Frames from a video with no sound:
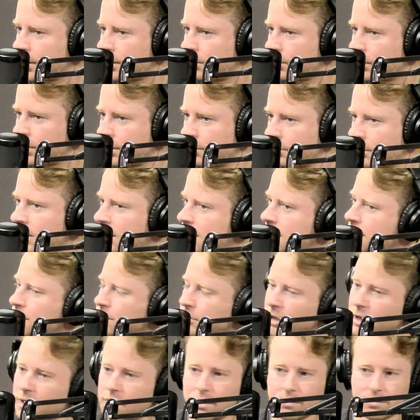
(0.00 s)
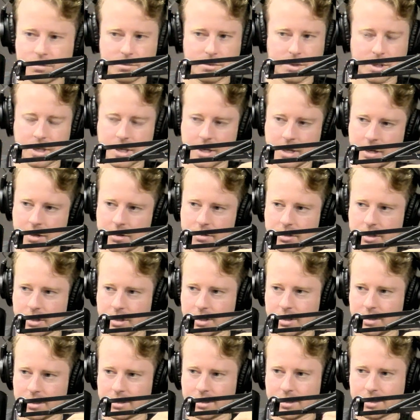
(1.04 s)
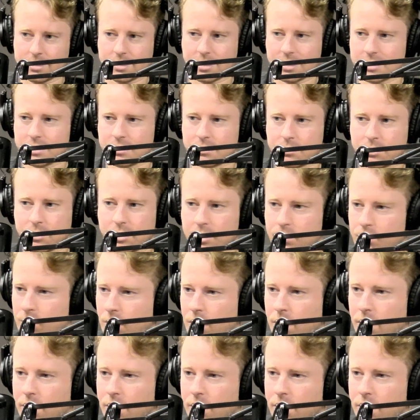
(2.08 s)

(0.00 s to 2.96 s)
when I'm getting money from the county, it doesn't really work.